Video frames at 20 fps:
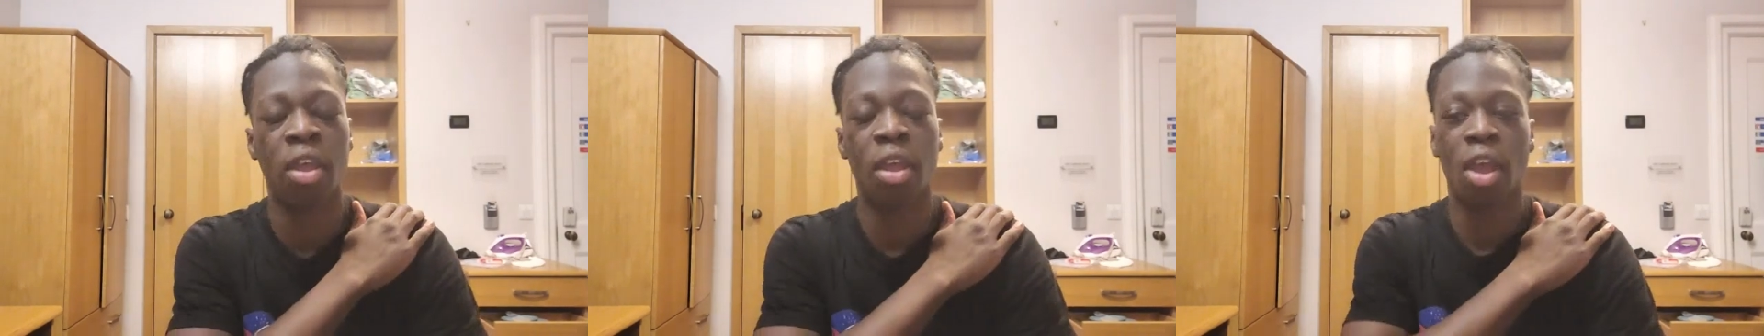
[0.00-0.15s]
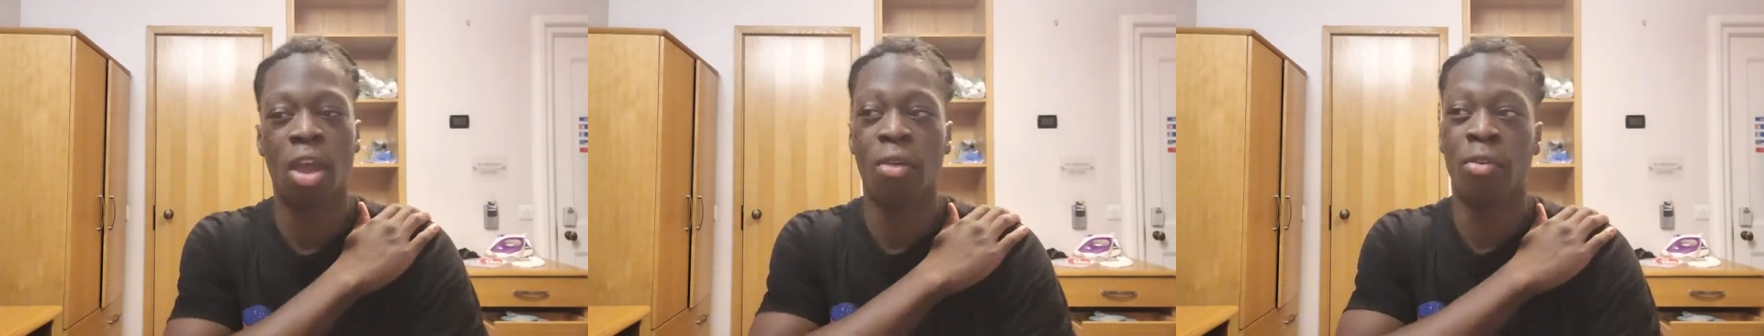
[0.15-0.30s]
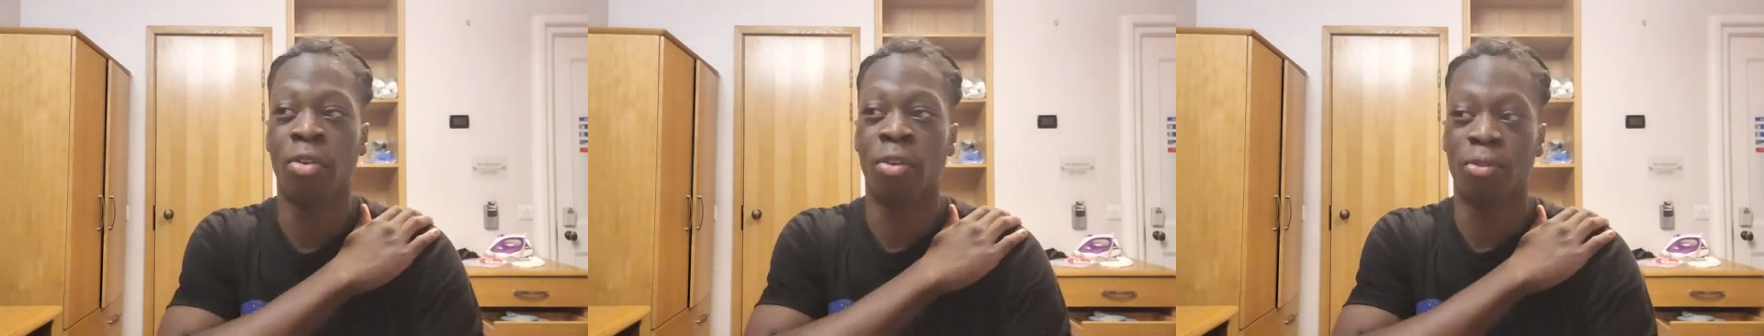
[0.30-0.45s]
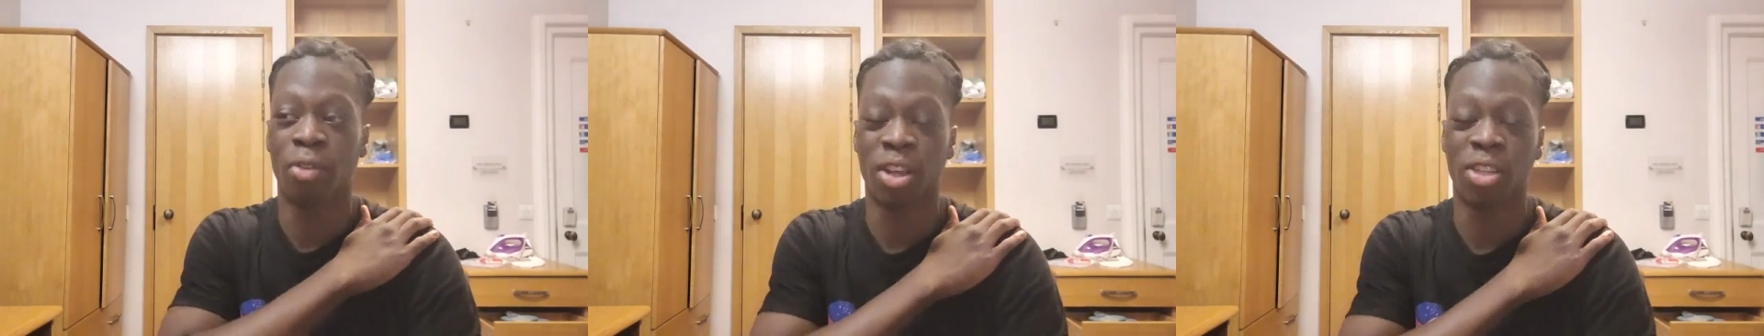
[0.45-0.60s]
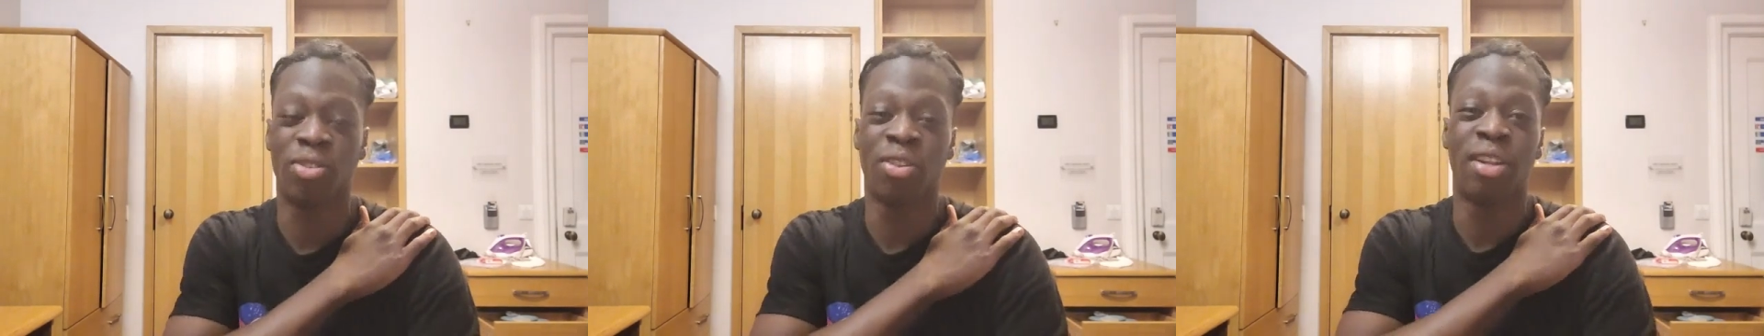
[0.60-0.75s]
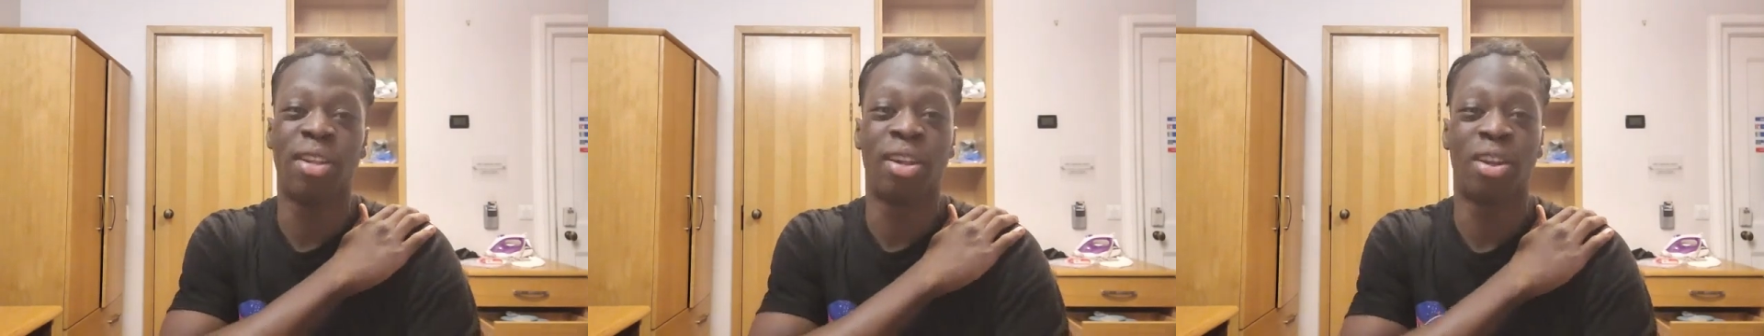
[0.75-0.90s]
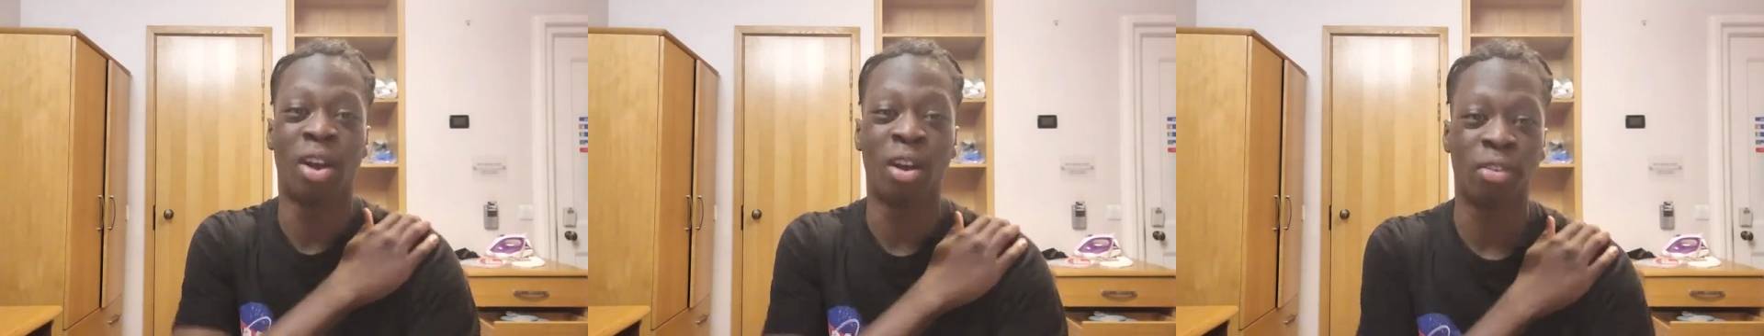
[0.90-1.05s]
However, the first thing I
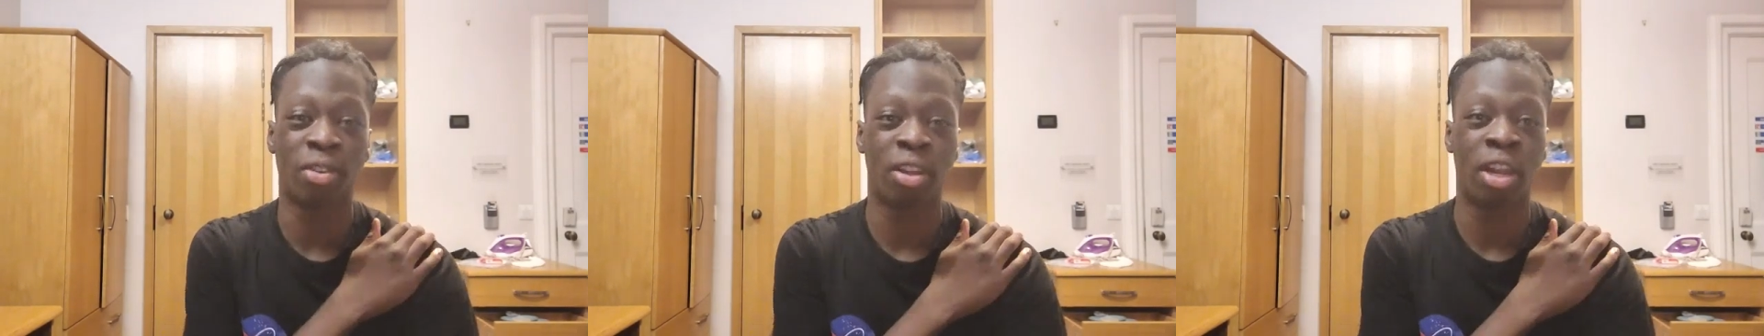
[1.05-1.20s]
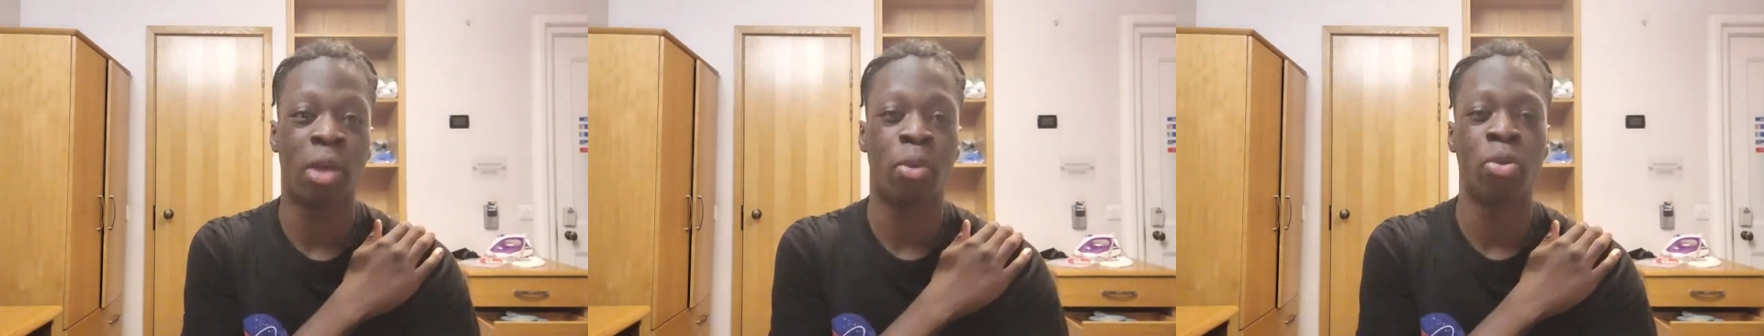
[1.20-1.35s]
did after that